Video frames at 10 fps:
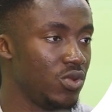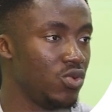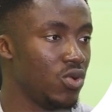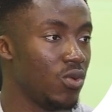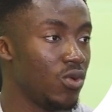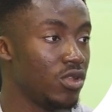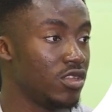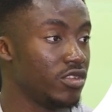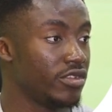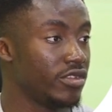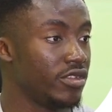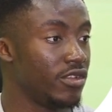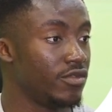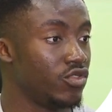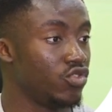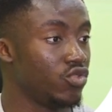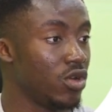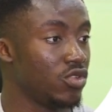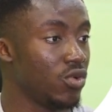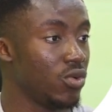we do not want this div to show
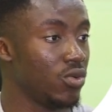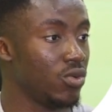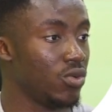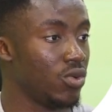at all,